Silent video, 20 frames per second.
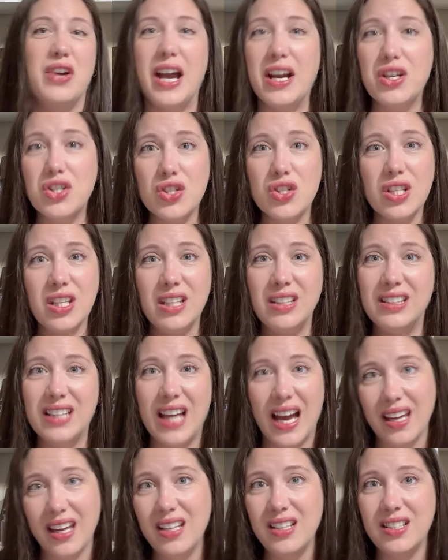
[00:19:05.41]
actually
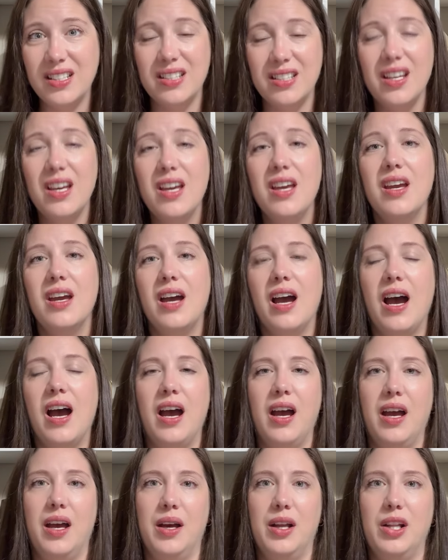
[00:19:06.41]
liked.
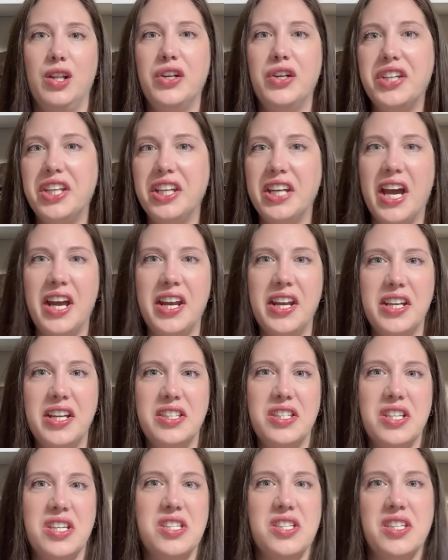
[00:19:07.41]
Uh, looking at it
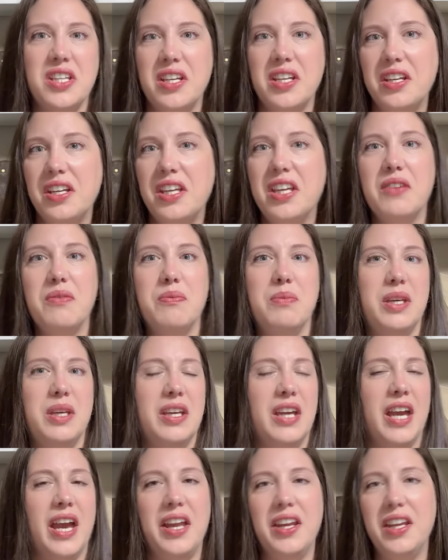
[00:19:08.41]
doesn't give
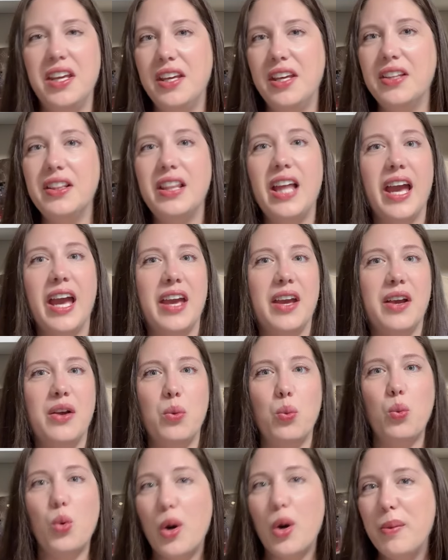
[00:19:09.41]
me any like
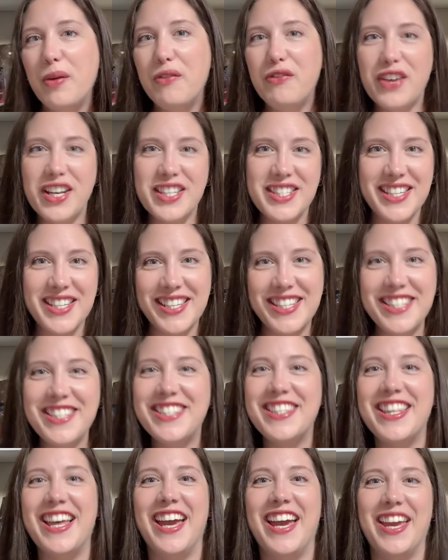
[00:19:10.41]
warm and fuzzies
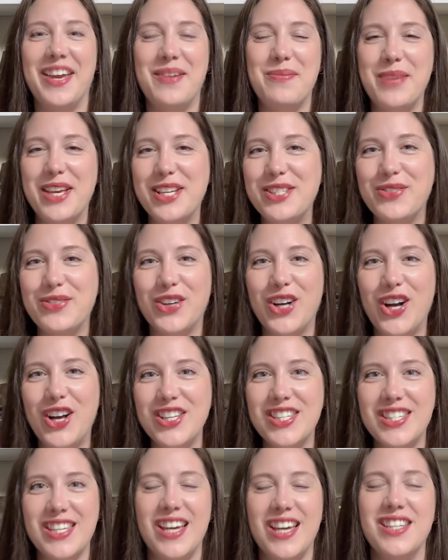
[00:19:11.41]
like Minks for All
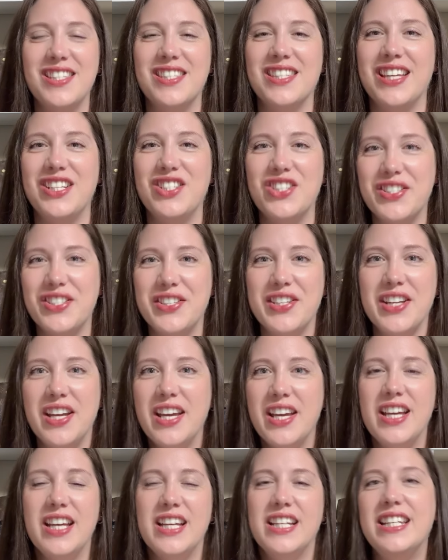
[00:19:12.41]
says. I just
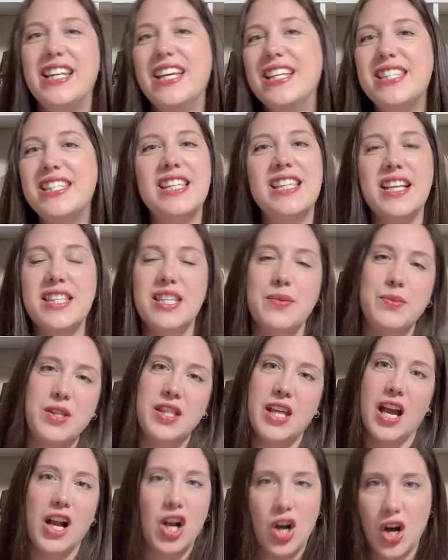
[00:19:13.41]
it's not something
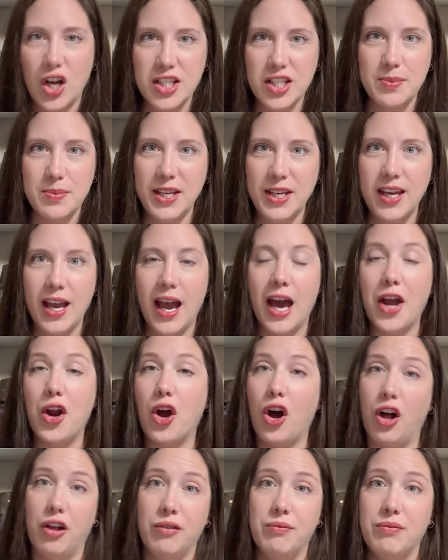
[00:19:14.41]
that calls me at
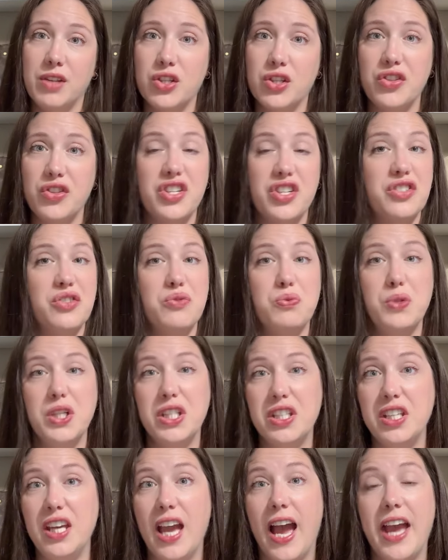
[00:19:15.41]
all. So there's
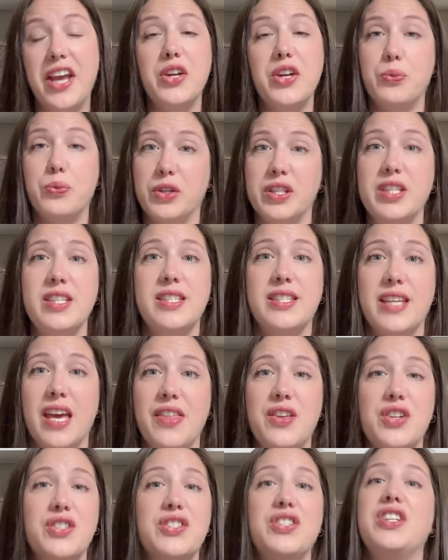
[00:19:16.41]
really, I could really say
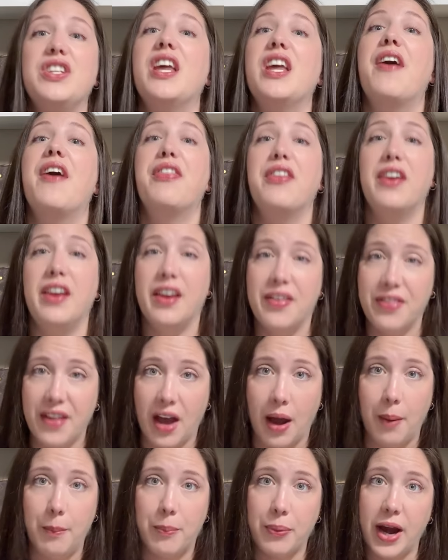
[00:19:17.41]
there's nothing in
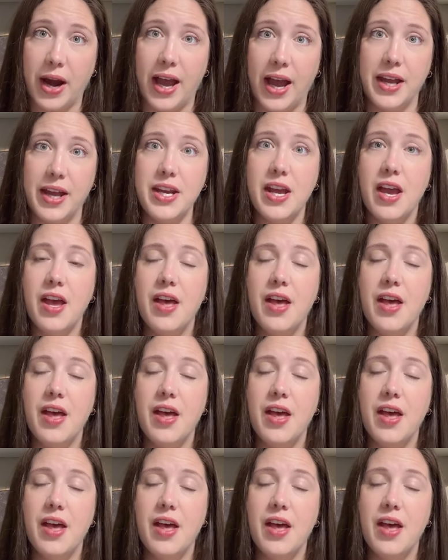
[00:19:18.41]
that brand